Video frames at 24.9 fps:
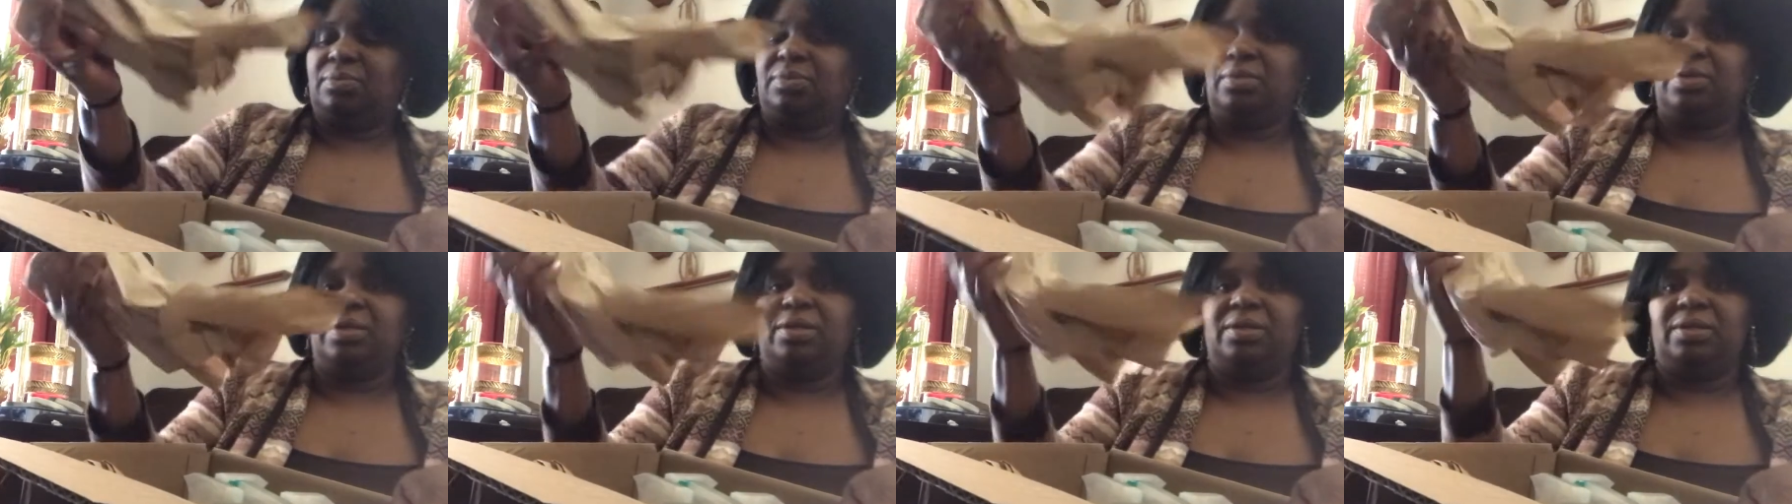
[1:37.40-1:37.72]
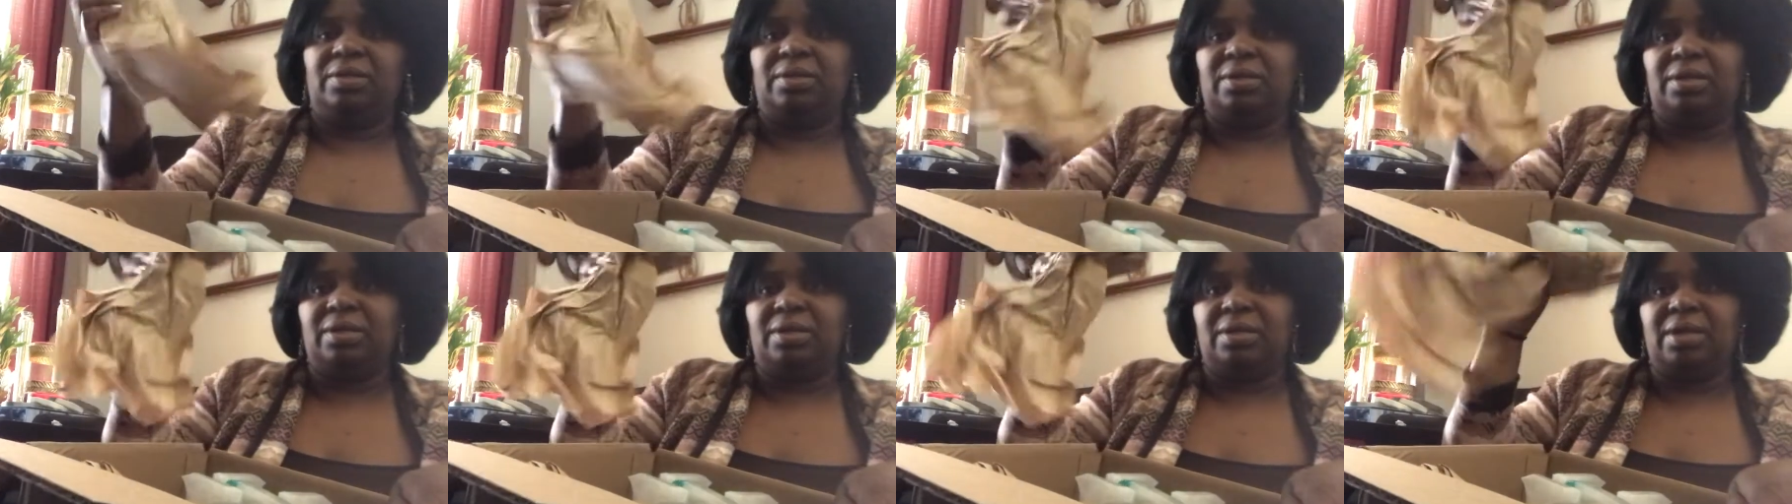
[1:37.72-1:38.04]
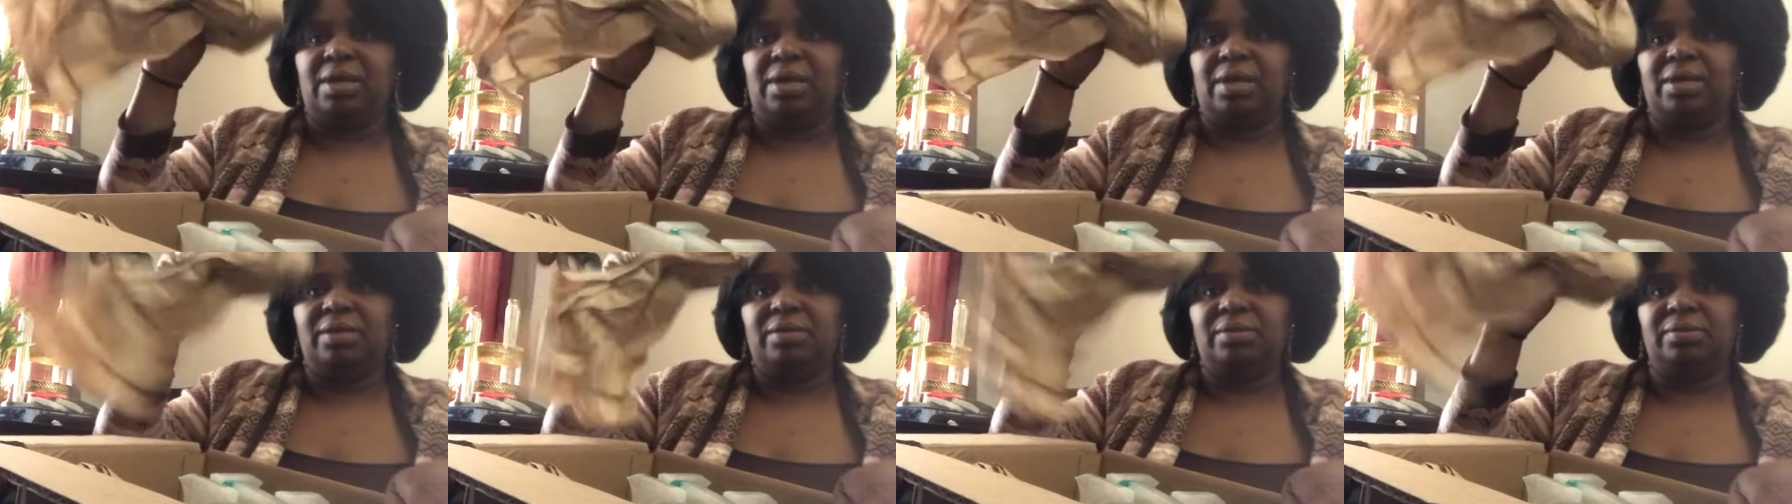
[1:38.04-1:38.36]
And then
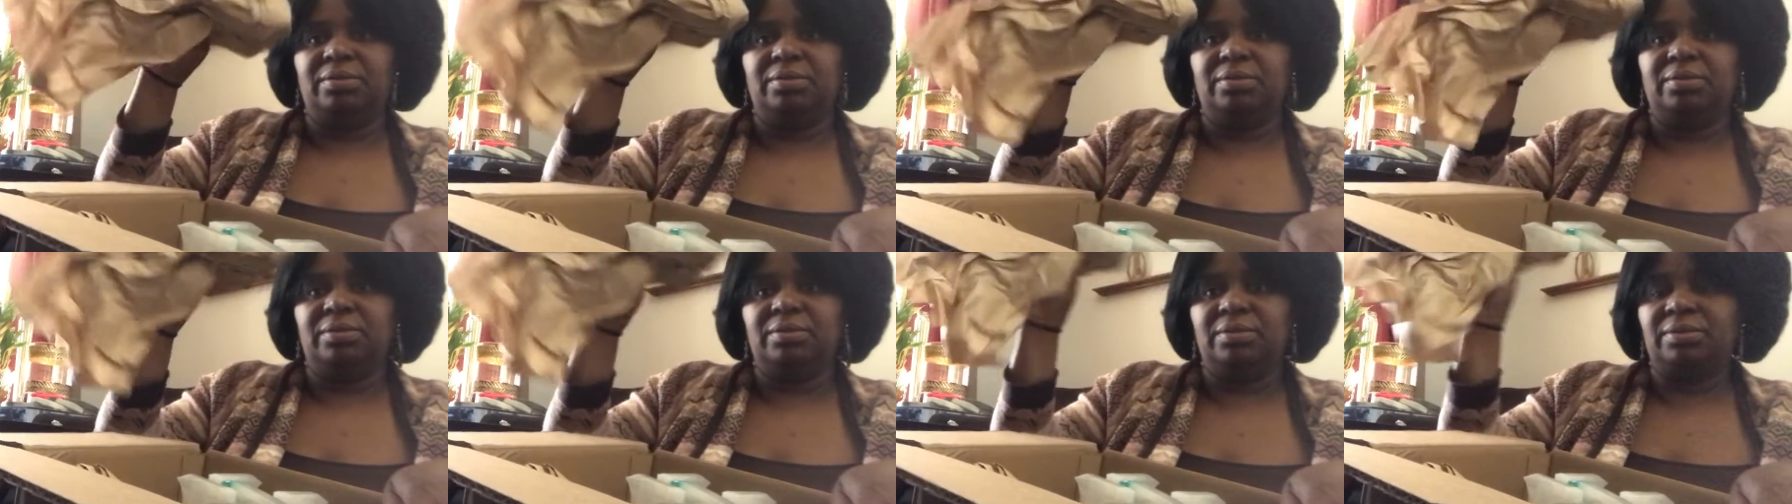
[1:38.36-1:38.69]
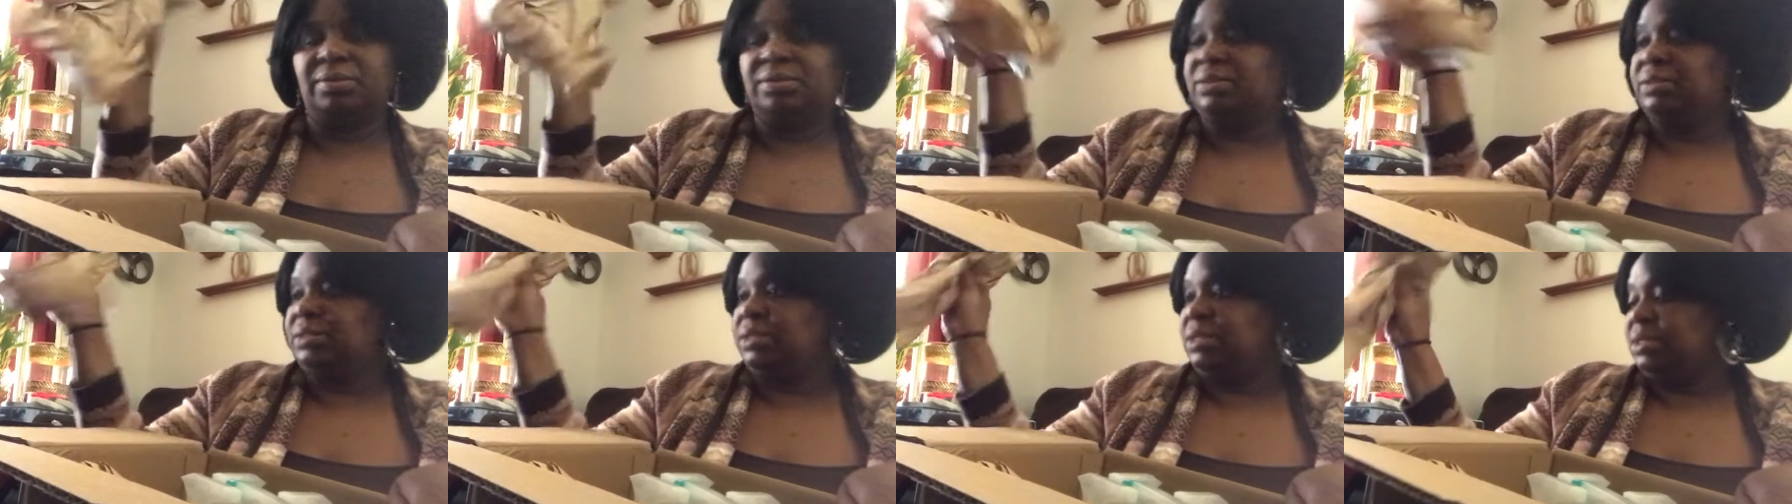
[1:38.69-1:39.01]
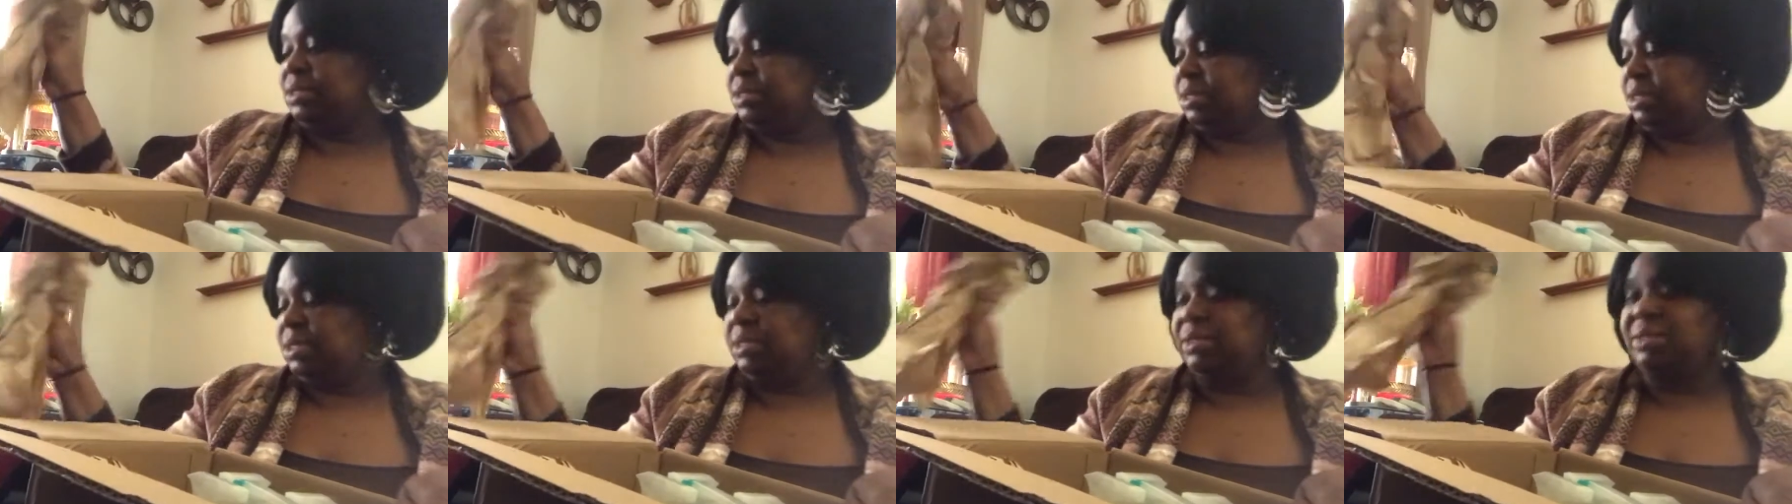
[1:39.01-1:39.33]
they
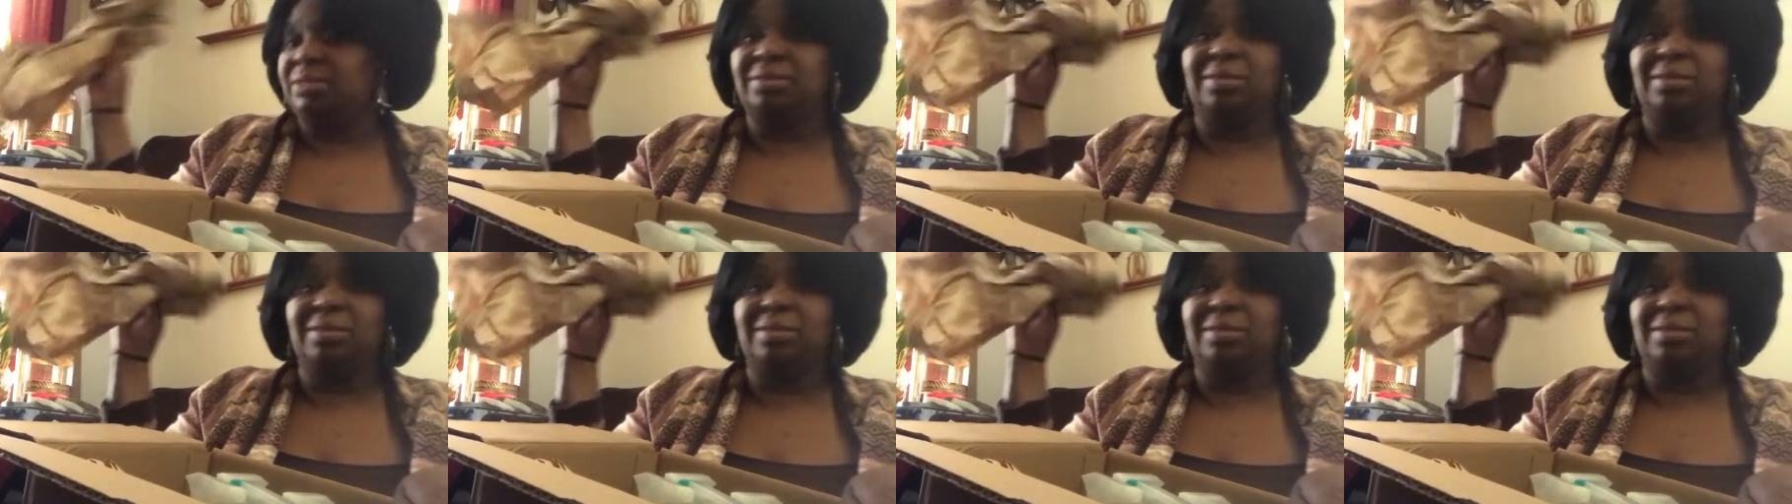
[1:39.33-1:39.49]
send this,